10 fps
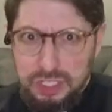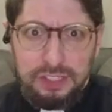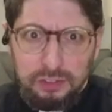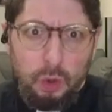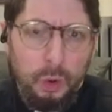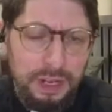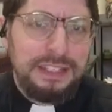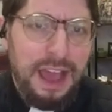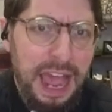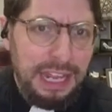Jesus
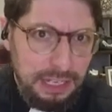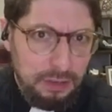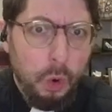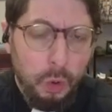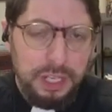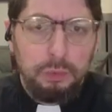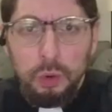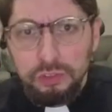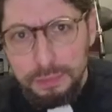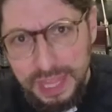already died and already
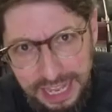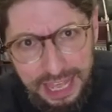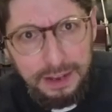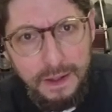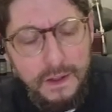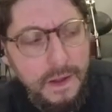rose from the dead,